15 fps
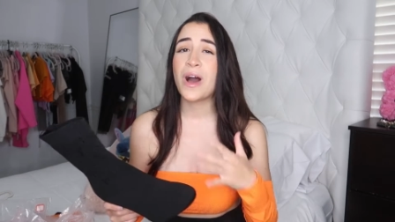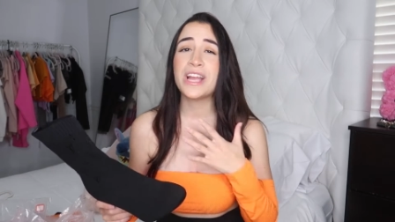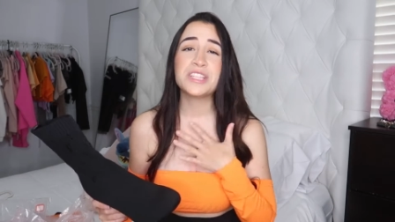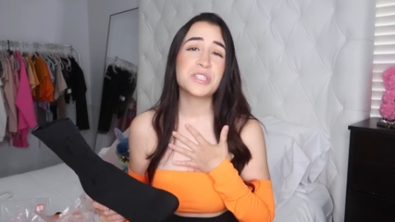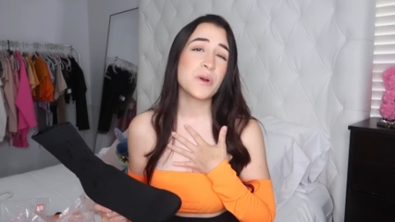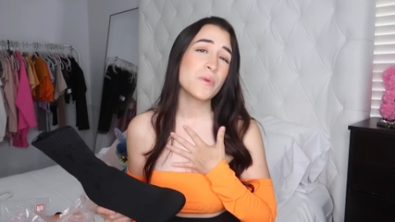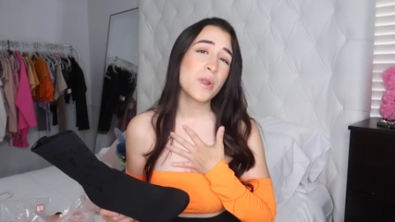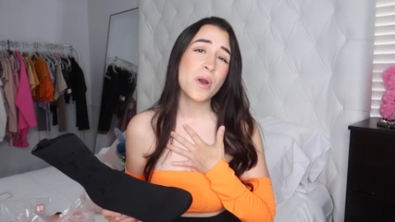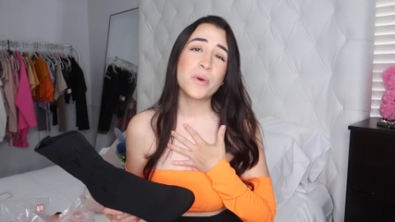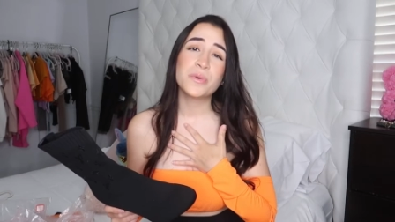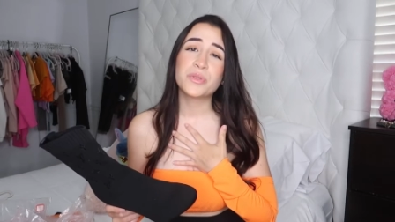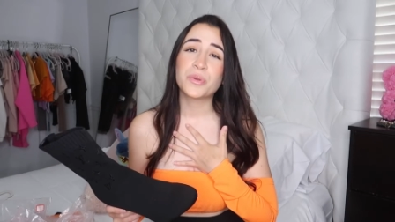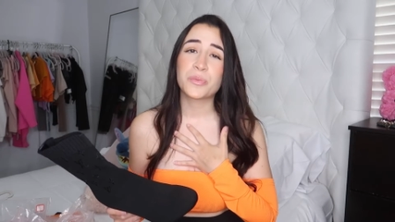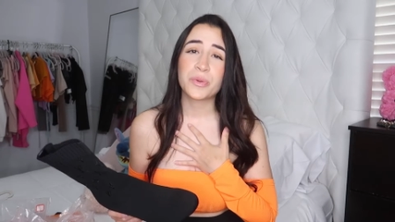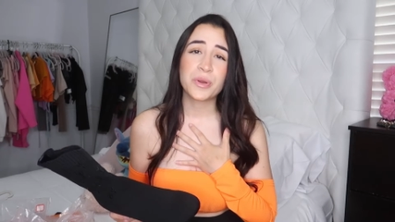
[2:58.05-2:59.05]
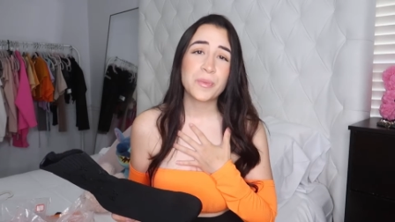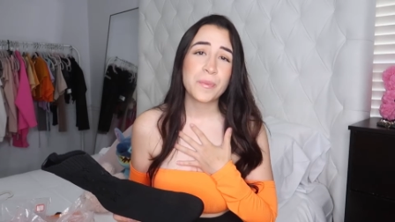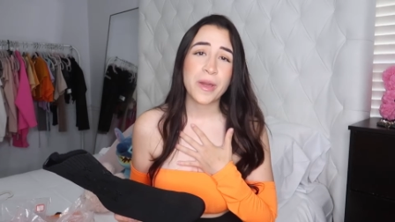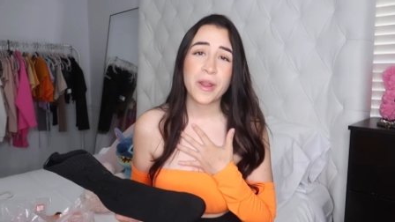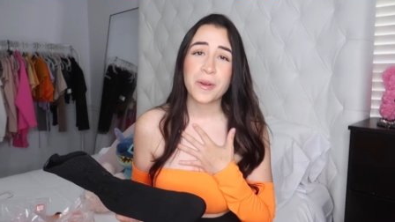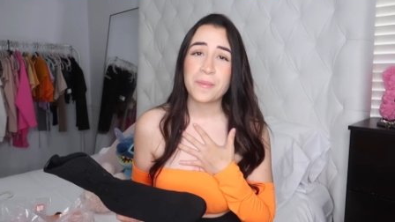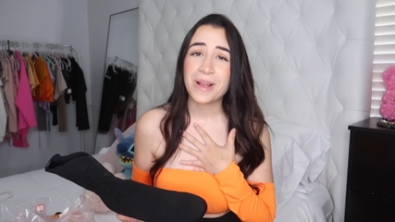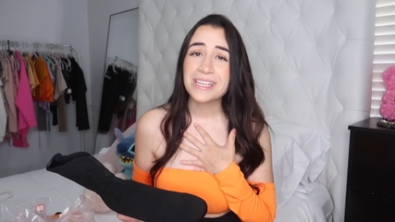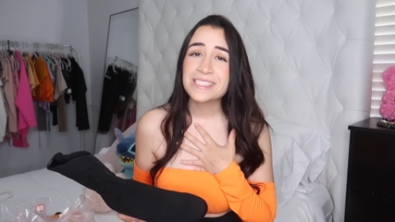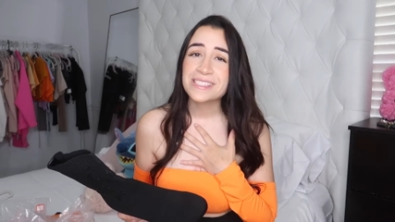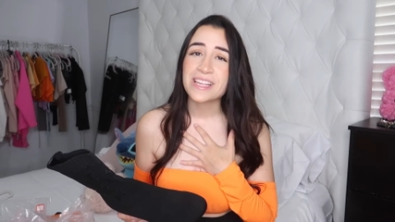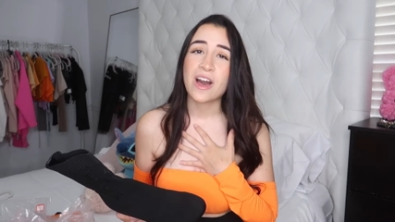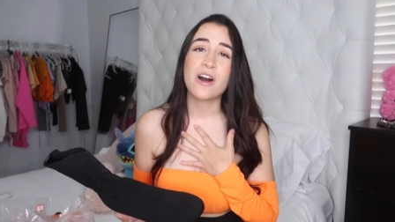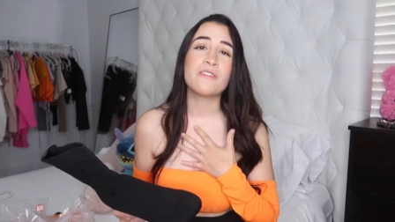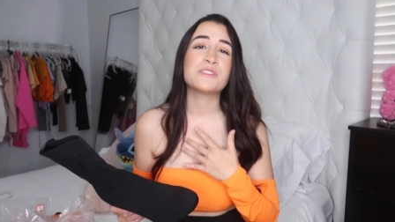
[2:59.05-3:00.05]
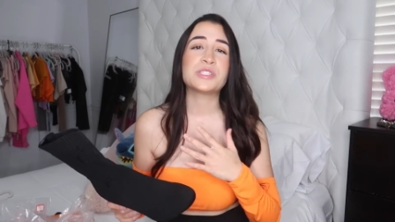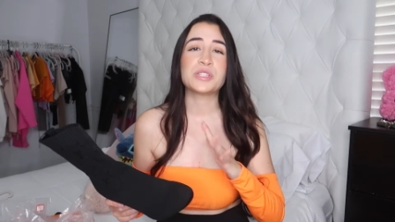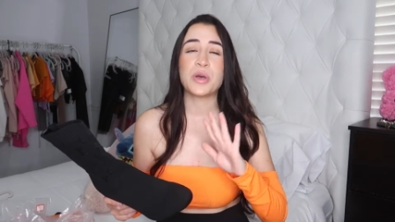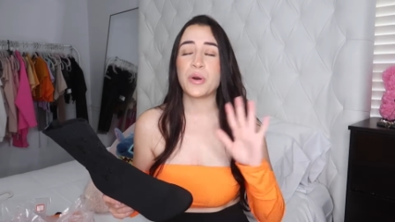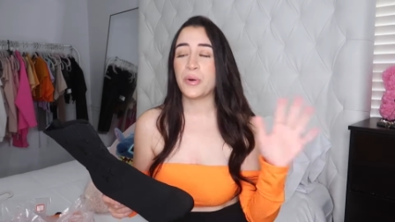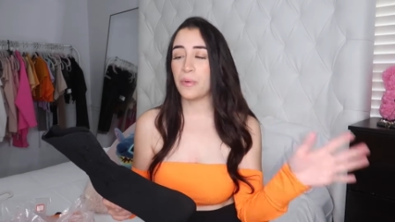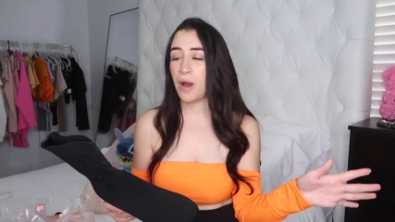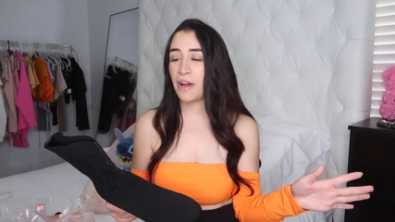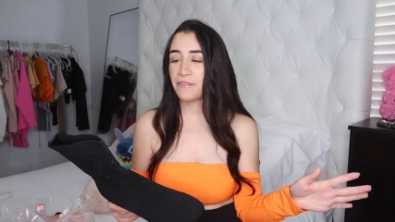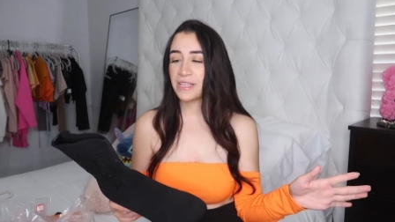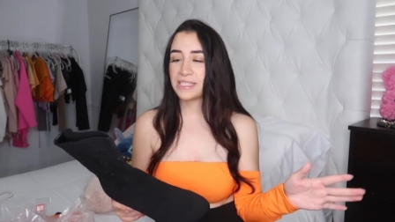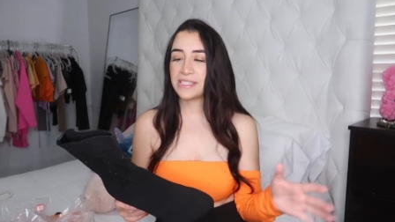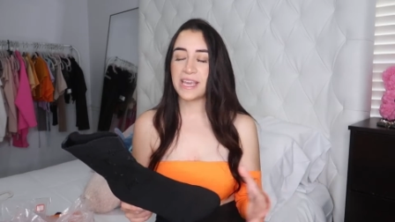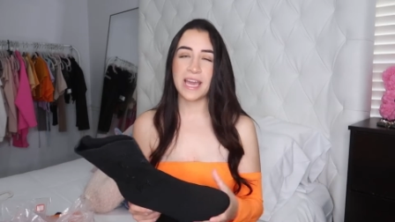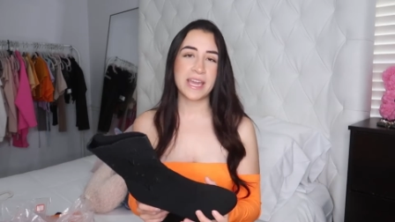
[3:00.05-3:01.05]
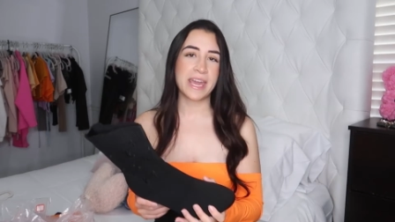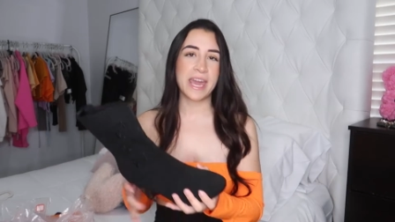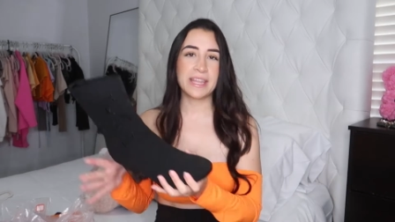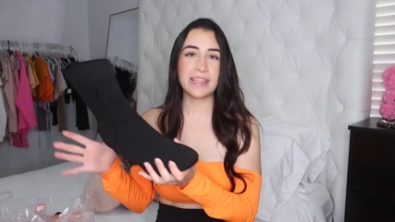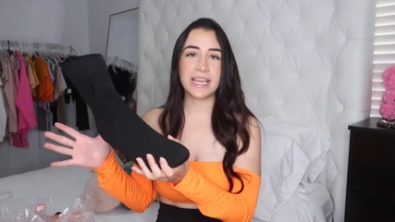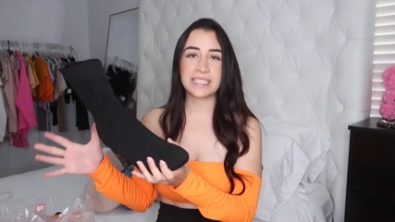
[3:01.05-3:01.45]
I don't own the real pair myself, so obviously I can't